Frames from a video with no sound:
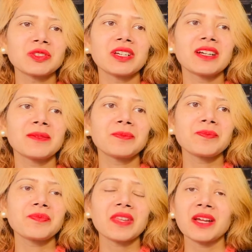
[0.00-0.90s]

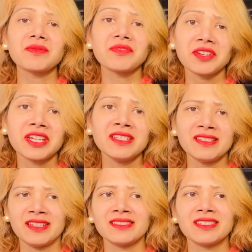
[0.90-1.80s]
her friend.
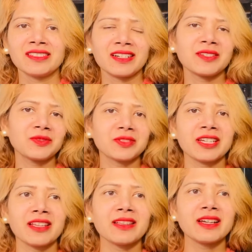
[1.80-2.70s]
And she tried to
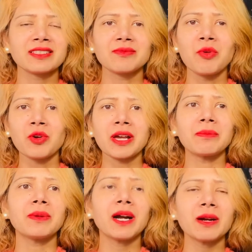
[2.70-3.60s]
tell us more
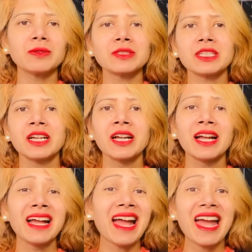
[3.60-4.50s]
about
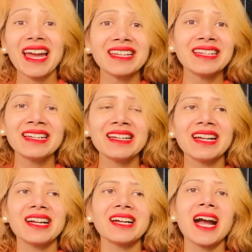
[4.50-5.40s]
Anna.
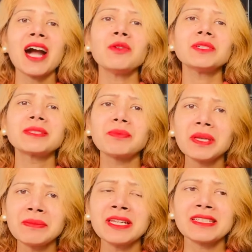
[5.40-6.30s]
How is
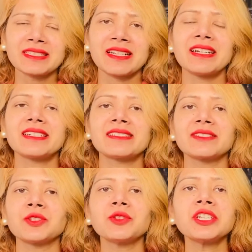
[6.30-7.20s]
Vivian's character?
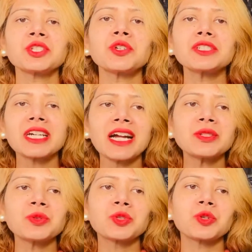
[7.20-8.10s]
So this show
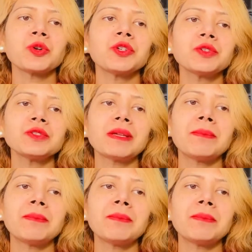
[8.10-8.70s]
tried to show you the